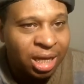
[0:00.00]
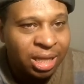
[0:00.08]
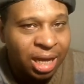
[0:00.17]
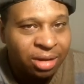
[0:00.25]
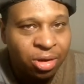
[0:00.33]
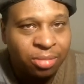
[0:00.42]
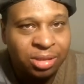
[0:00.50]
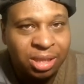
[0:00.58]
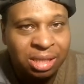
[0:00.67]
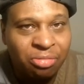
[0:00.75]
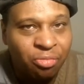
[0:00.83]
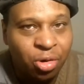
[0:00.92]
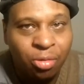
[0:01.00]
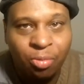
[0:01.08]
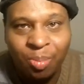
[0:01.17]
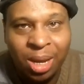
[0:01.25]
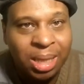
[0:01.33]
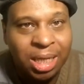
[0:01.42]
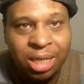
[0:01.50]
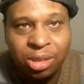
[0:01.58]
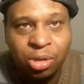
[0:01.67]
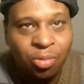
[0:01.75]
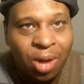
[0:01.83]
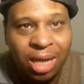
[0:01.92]
and that, you know what I'm saying, that we're mainly
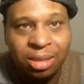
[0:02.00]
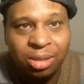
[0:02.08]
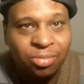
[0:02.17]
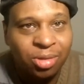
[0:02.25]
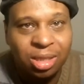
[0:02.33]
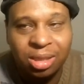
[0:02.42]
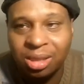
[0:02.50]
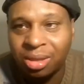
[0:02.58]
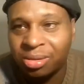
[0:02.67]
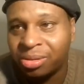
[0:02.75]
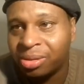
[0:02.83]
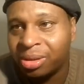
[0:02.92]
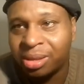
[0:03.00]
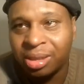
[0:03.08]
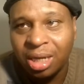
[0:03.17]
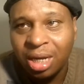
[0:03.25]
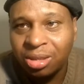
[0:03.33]
interacting with each other, and